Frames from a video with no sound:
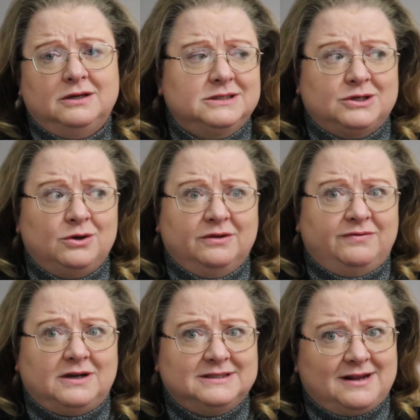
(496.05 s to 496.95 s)
you just turn the
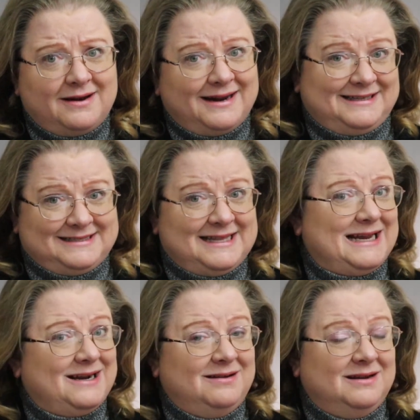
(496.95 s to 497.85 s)
faucet on and it's
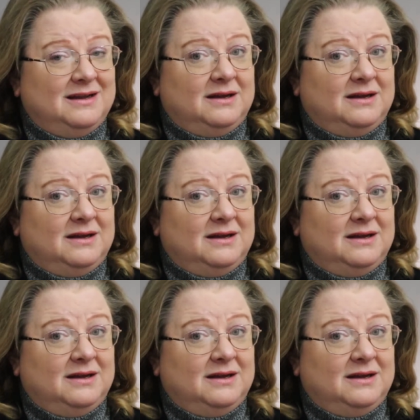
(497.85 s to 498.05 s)
there,